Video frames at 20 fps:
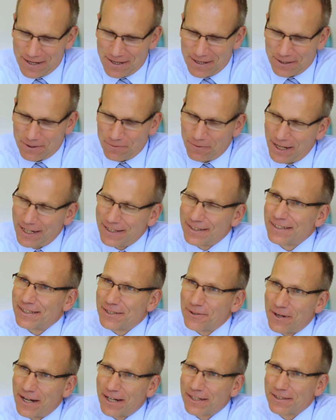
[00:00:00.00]
quite
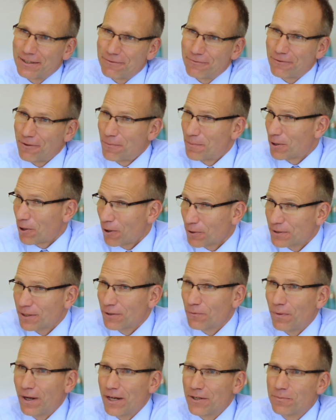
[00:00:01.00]
attractive from a
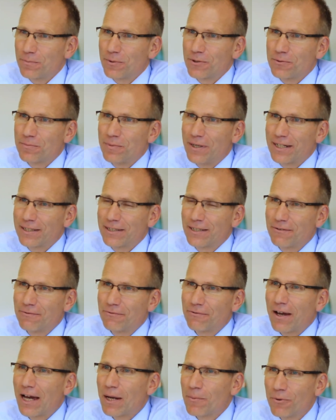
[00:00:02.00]
content-wise perspective,
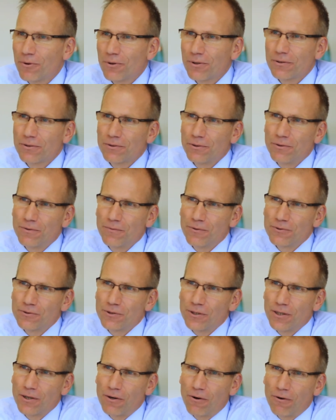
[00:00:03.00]
Freiburg
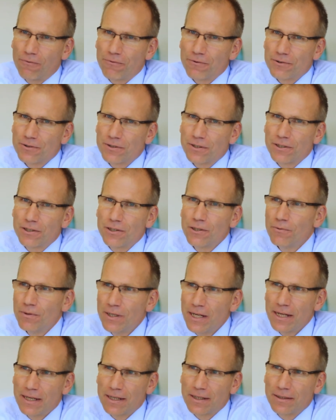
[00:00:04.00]
University offers a
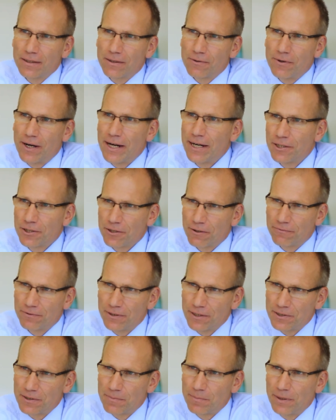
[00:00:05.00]
unique range of
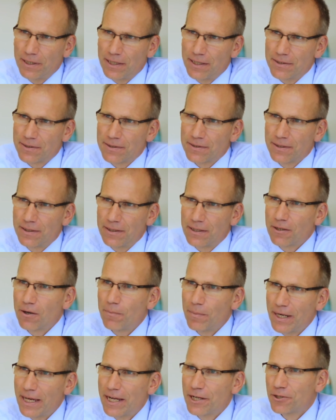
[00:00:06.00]
disciplines, and the
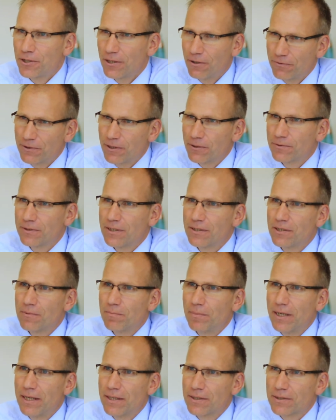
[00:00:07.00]
combination of those
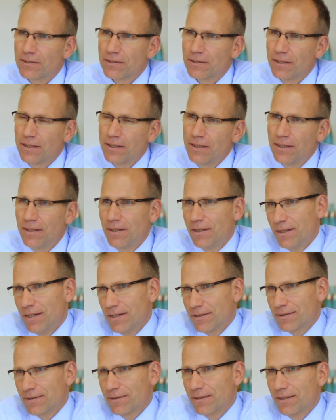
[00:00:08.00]
disciplines
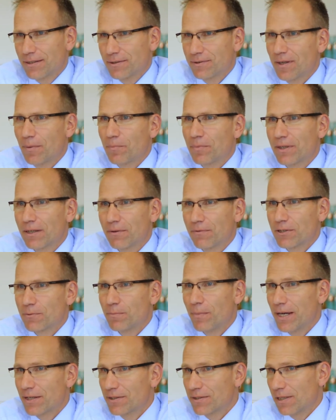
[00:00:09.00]
is something which
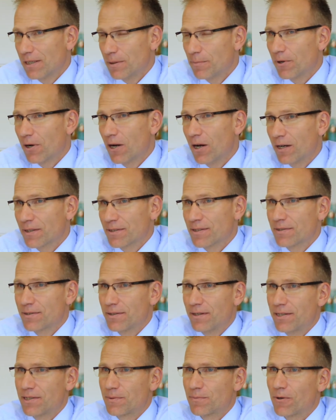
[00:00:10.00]
makes a liberal arts and
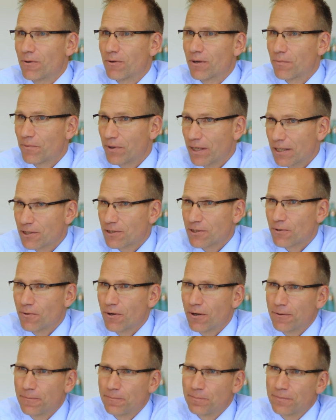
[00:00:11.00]
science program really
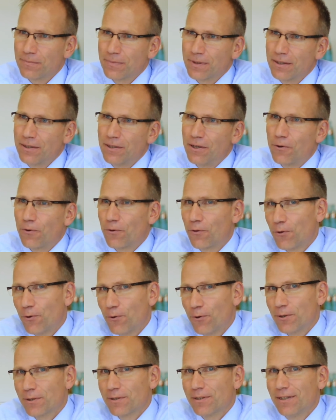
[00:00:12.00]
strong. And
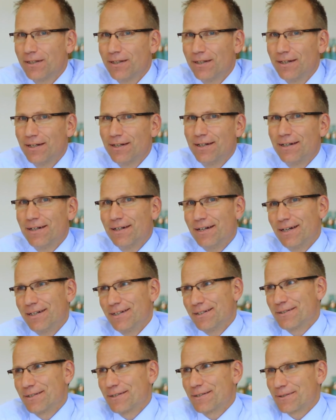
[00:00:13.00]
third, and
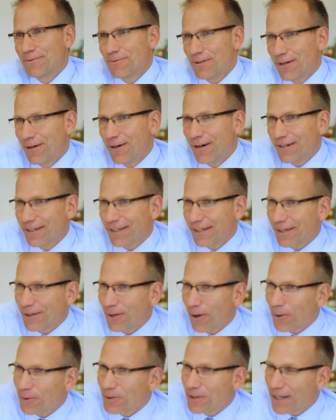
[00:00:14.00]
this is regarding
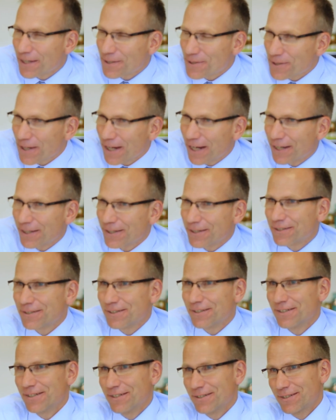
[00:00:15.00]
contents
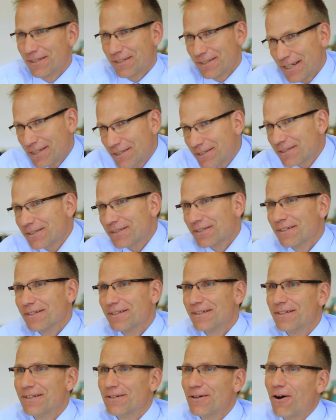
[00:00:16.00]
and success
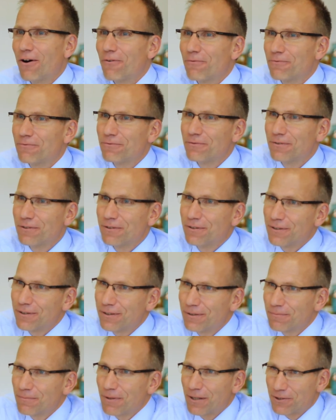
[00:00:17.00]
of
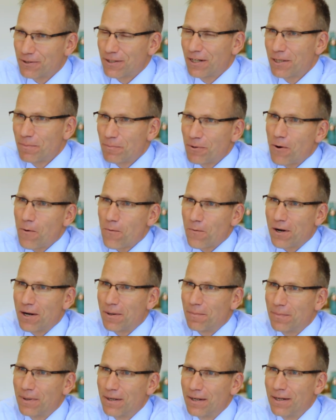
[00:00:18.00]
a study
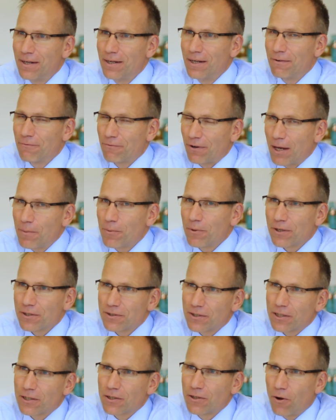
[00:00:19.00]
program, Freiburg
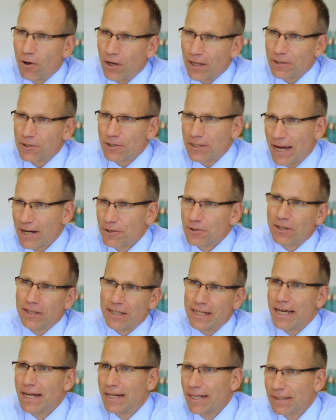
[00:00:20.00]
is acknowledged
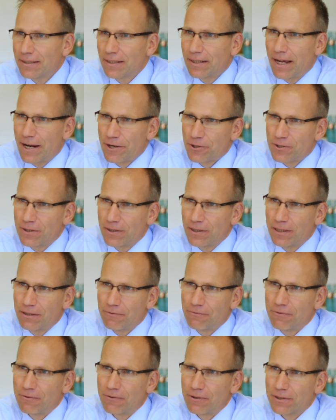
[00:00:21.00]
nationally and internationally
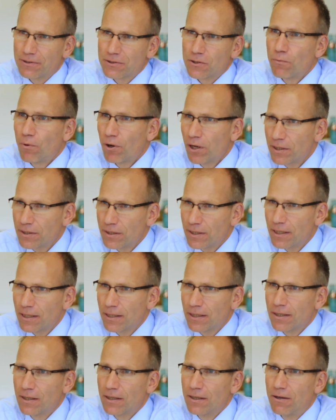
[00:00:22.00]
for its
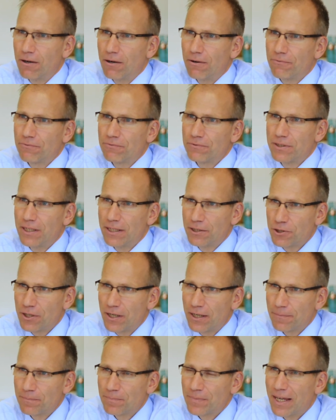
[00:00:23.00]
quality of
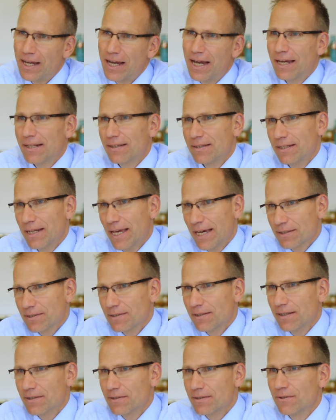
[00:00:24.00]
teaching and the
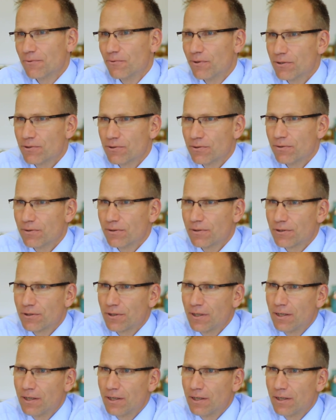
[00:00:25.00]
excellence in research,